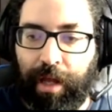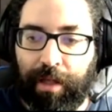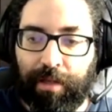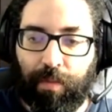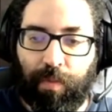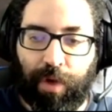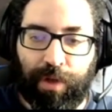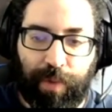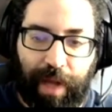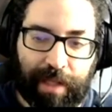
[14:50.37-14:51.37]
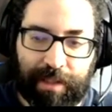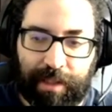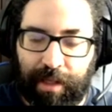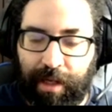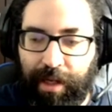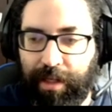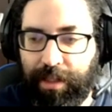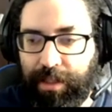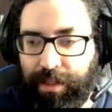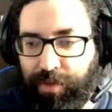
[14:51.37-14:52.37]
And what we ask
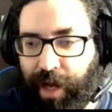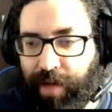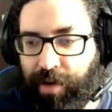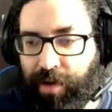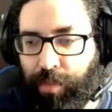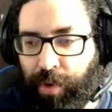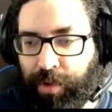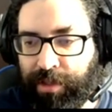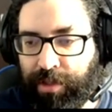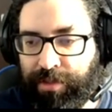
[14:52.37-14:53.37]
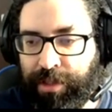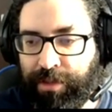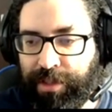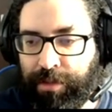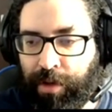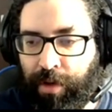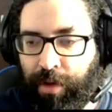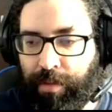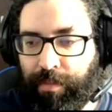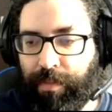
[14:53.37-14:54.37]
is, if we have a component of genus
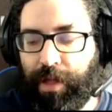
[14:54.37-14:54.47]
zero,